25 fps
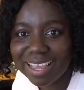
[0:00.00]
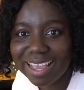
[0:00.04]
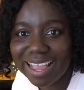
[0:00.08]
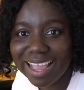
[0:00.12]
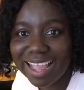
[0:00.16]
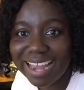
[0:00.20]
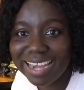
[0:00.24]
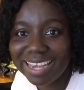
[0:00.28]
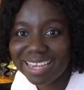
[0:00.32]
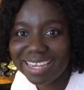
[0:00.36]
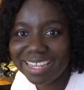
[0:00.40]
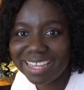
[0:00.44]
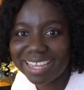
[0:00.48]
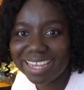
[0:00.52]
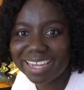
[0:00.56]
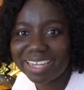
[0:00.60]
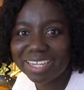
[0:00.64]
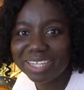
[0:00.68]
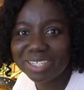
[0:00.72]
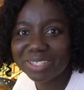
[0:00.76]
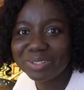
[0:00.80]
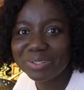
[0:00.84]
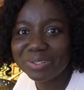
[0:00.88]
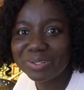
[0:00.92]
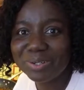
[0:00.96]

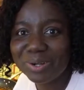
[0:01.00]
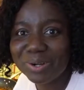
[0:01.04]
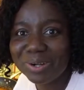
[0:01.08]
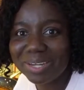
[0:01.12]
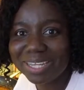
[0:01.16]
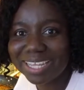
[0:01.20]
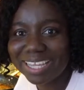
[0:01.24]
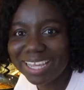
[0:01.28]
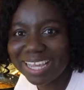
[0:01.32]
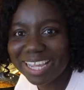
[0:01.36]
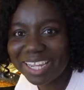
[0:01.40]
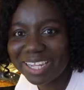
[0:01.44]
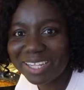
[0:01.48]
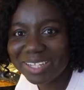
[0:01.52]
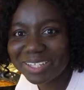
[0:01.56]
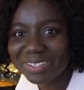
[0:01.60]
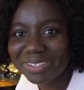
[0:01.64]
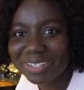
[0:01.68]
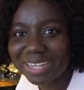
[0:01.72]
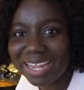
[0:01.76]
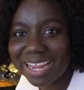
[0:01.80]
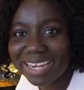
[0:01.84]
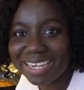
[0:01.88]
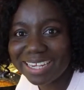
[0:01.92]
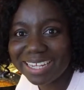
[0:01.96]
Earlier, okay,
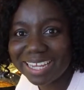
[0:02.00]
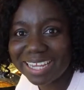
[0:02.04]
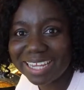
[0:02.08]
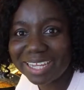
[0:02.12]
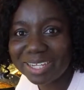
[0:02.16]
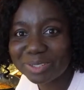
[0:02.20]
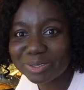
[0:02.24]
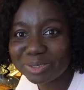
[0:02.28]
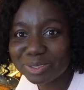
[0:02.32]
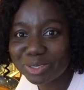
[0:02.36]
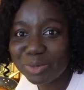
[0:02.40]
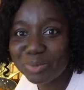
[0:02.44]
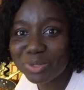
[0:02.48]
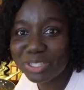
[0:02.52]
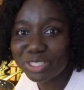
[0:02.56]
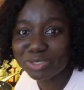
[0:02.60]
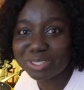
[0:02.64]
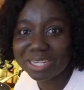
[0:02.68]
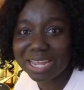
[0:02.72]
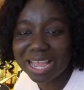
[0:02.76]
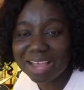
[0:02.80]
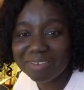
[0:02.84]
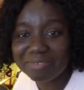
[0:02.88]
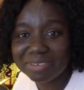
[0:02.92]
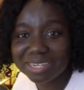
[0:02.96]
earlier. So we
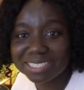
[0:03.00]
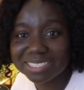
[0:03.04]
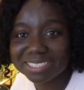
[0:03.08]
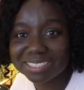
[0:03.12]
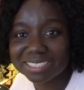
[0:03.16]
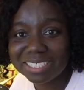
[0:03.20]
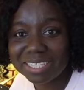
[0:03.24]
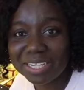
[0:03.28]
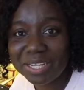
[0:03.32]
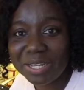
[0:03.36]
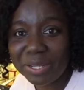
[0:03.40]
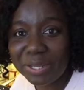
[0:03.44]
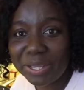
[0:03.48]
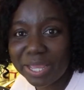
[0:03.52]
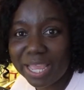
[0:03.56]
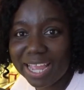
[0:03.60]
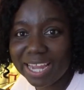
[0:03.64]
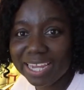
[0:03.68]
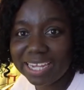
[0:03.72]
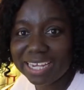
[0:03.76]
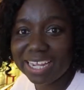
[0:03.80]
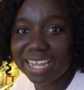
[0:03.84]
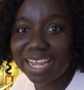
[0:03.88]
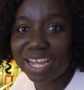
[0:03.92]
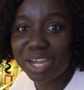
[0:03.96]
should have it
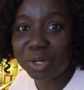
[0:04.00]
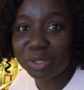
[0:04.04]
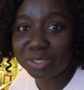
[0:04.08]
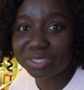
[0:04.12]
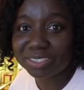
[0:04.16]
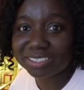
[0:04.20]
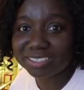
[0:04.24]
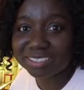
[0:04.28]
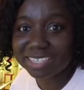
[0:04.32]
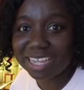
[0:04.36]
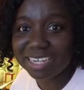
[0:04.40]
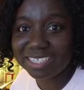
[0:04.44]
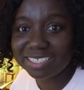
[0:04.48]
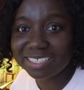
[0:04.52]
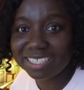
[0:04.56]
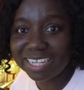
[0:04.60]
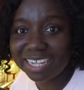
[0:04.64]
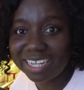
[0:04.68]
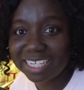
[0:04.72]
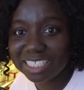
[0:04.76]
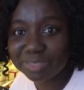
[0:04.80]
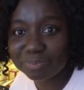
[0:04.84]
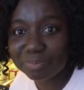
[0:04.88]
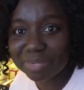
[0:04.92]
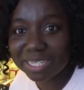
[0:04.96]
earlier on
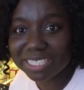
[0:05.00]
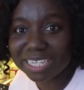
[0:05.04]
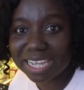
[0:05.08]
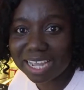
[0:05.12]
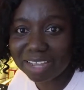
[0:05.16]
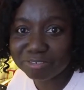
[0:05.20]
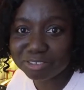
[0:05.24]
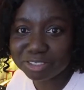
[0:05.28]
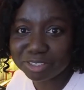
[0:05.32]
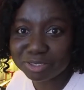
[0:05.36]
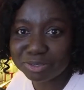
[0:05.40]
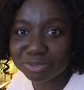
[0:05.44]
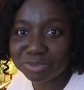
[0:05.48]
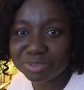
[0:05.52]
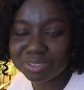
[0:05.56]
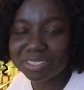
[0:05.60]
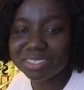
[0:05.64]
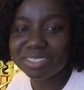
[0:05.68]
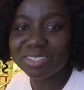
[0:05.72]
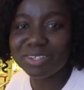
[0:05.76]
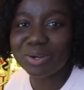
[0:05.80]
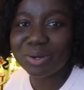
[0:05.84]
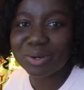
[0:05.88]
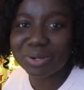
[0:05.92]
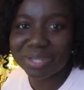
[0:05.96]
Sundays,
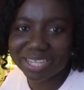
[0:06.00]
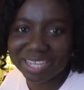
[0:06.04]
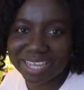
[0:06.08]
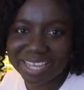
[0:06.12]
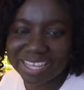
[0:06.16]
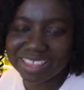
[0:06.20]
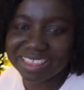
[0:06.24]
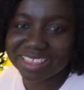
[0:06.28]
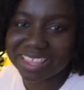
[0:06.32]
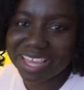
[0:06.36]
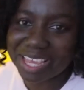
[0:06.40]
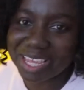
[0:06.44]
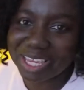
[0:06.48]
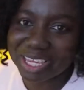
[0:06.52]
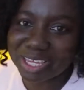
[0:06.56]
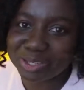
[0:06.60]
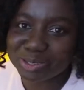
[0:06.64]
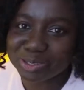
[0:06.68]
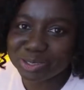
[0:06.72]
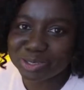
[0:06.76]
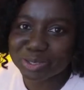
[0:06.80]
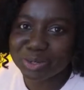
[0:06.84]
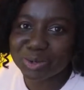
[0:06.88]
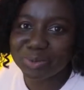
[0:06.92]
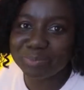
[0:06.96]
mid-afternoon. Okay, thank
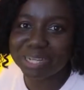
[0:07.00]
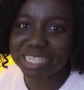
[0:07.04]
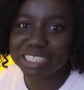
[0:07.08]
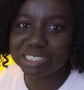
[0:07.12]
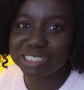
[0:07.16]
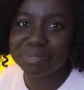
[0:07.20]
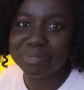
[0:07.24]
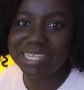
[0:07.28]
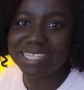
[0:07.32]
you so much.